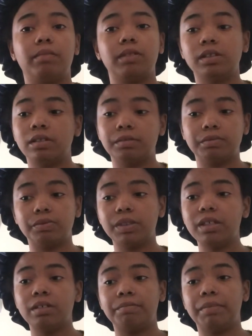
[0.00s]
with
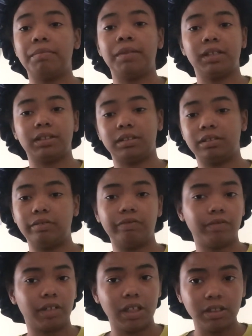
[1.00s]
him by myself.
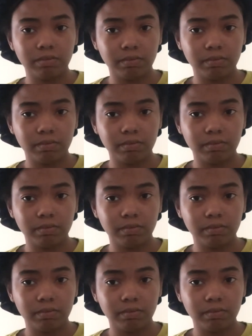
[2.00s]
Like,